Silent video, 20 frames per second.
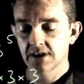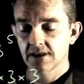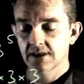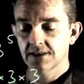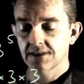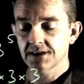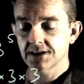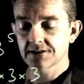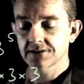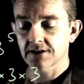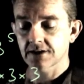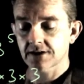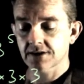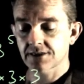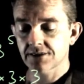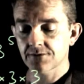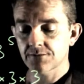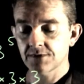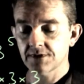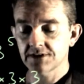Things like
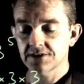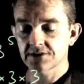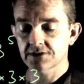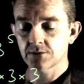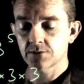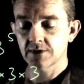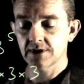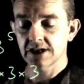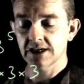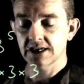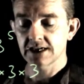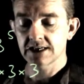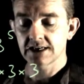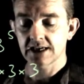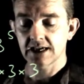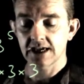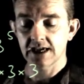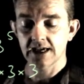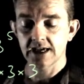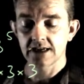3
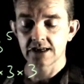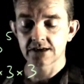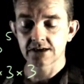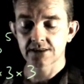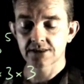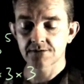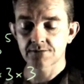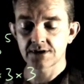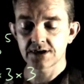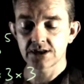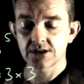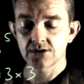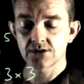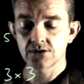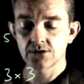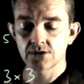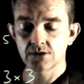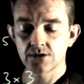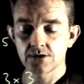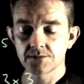squared and 3
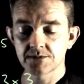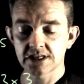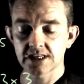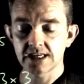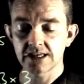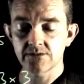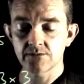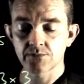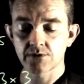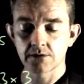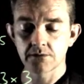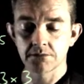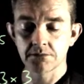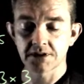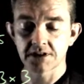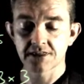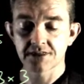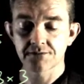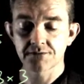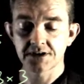cubed, and even
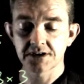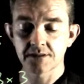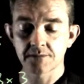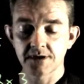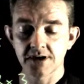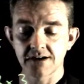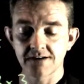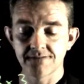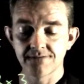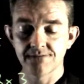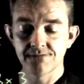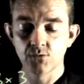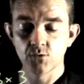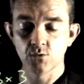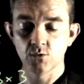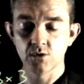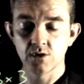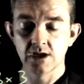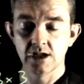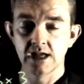probably 3 to the power of
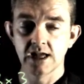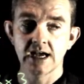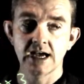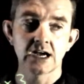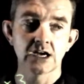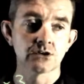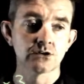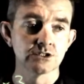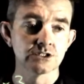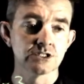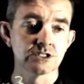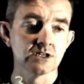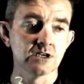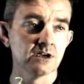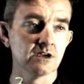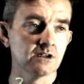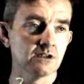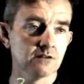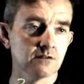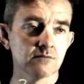4 are good to
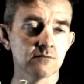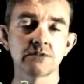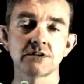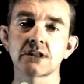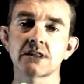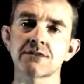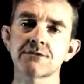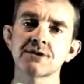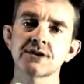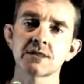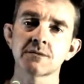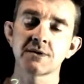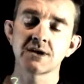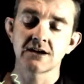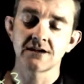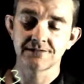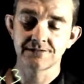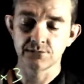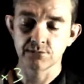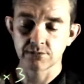know. We did 3 to the
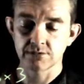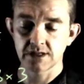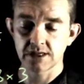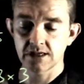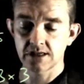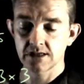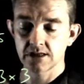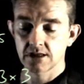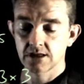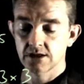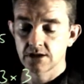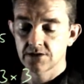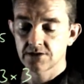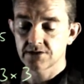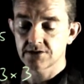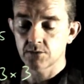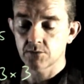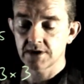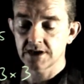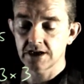power of 4 there.
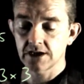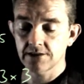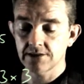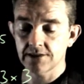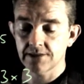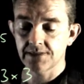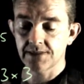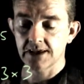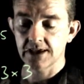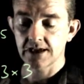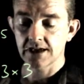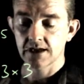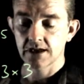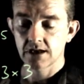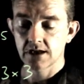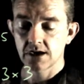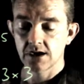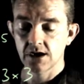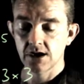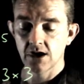So we know that they're
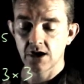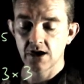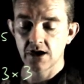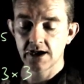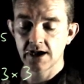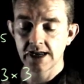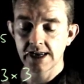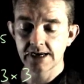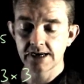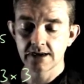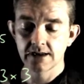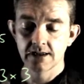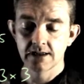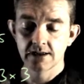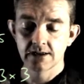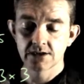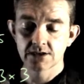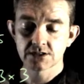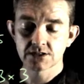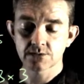9,
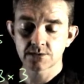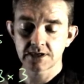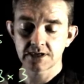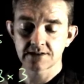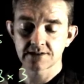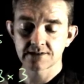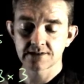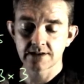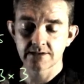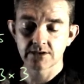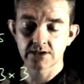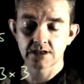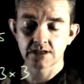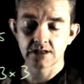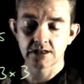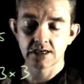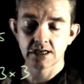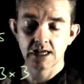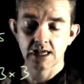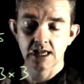
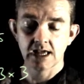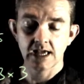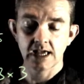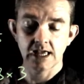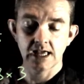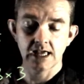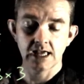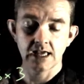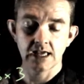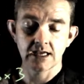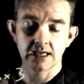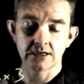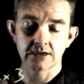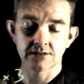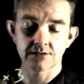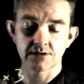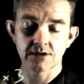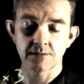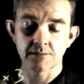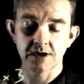27, and
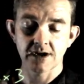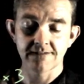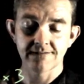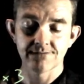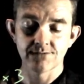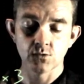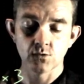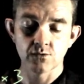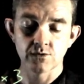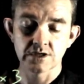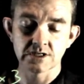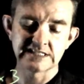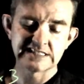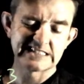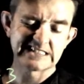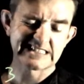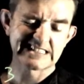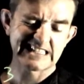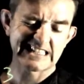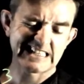3 to the power of 4
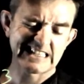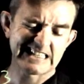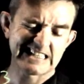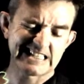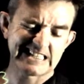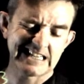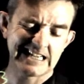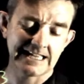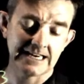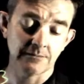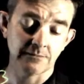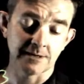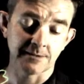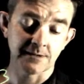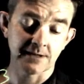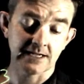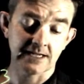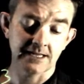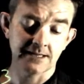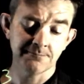is
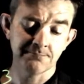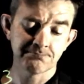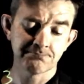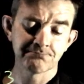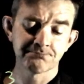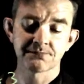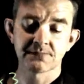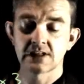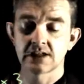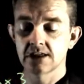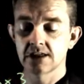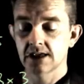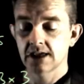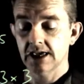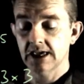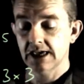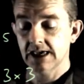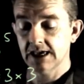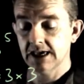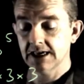81 again.
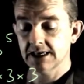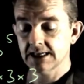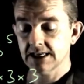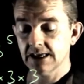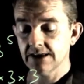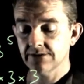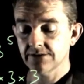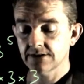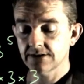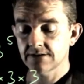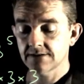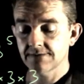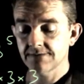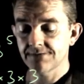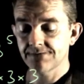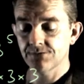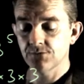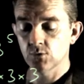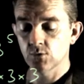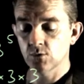And even
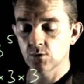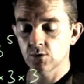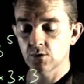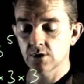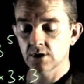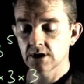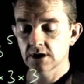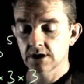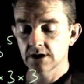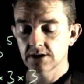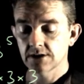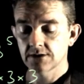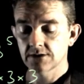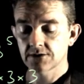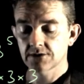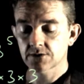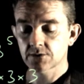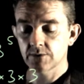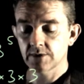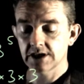4
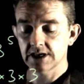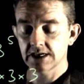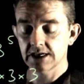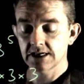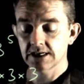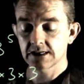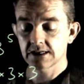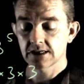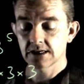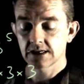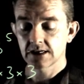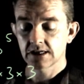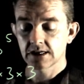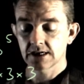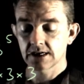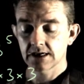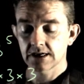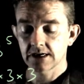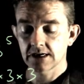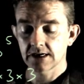squared,
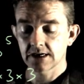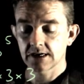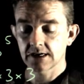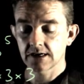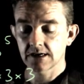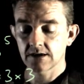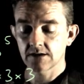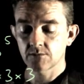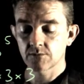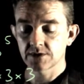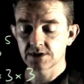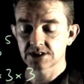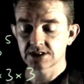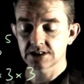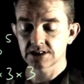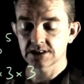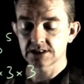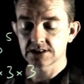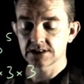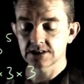which
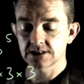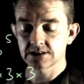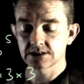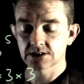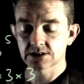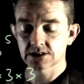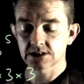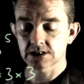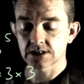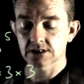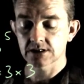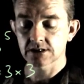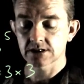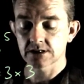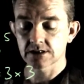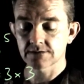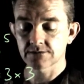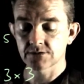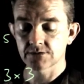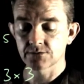is
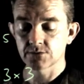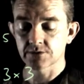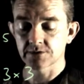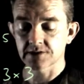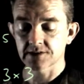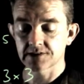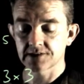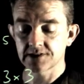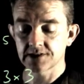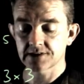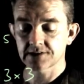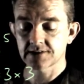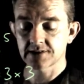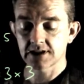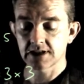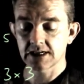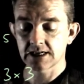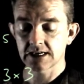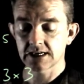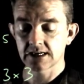4 fours is
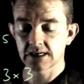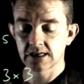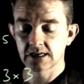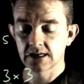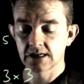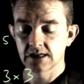16,